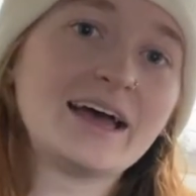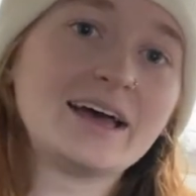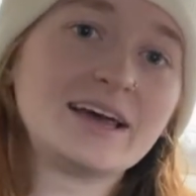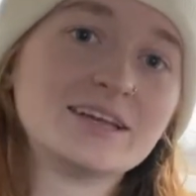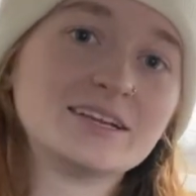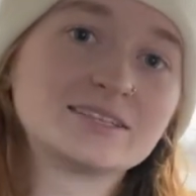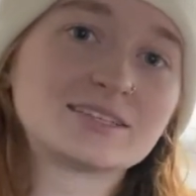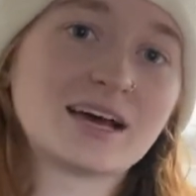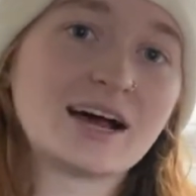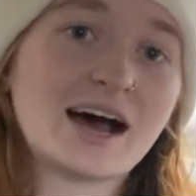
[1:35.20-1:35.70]

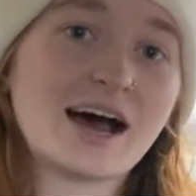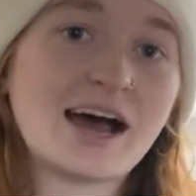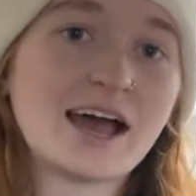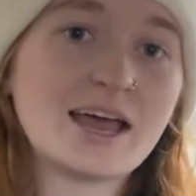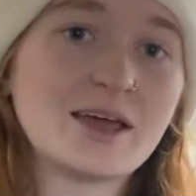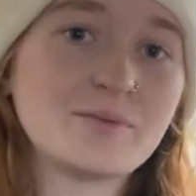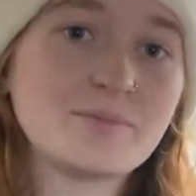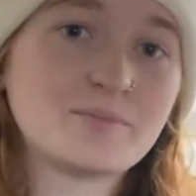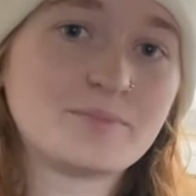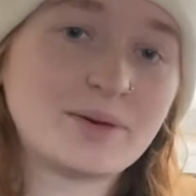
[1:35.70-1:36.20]

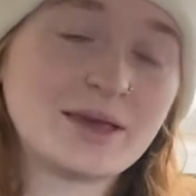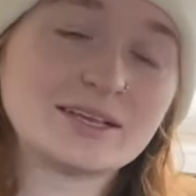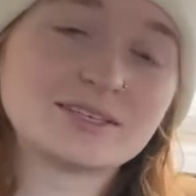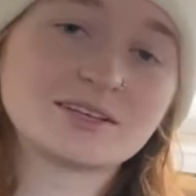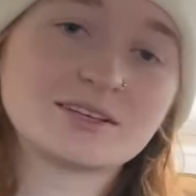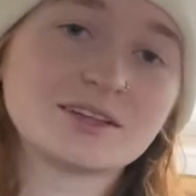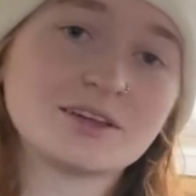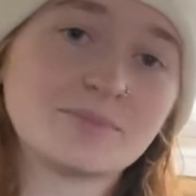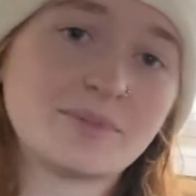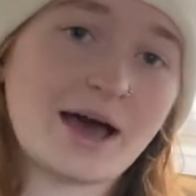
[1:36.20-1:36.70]
I
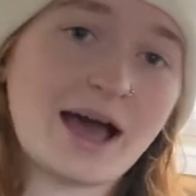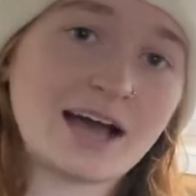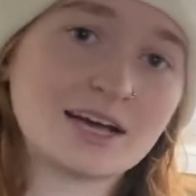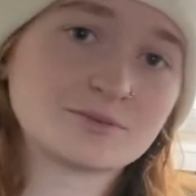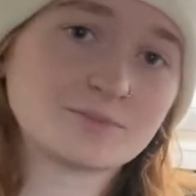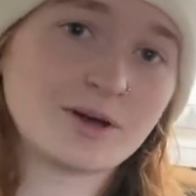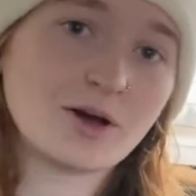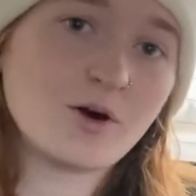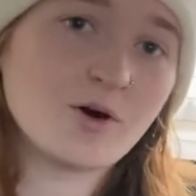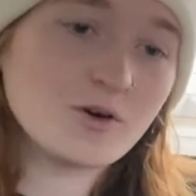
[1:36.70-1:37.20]
basically packed
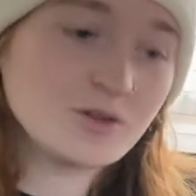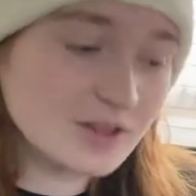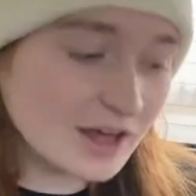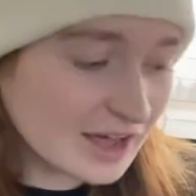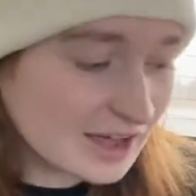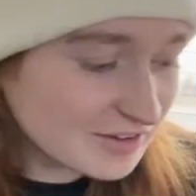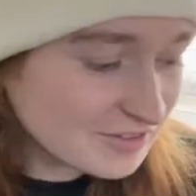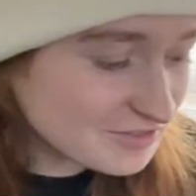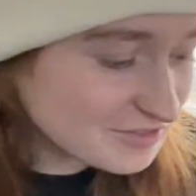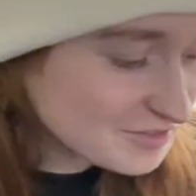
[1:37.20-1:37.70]
my whole
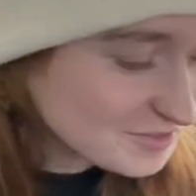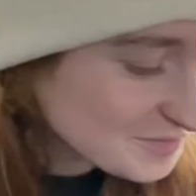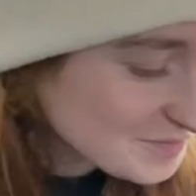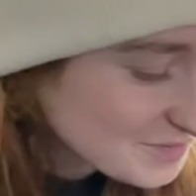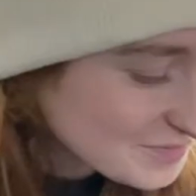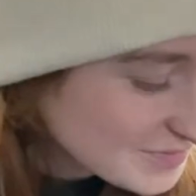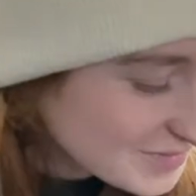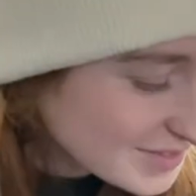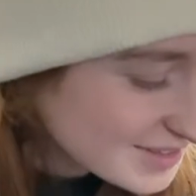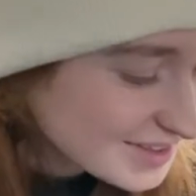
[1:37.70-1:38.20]
life
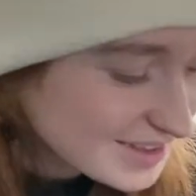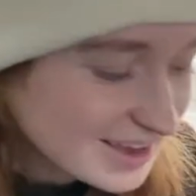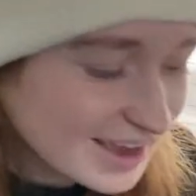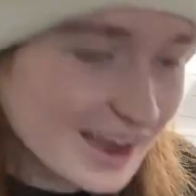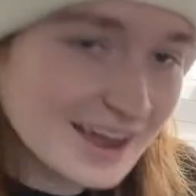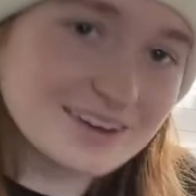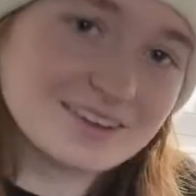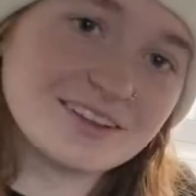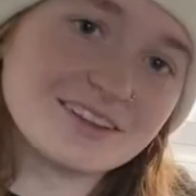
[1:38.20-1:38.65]
into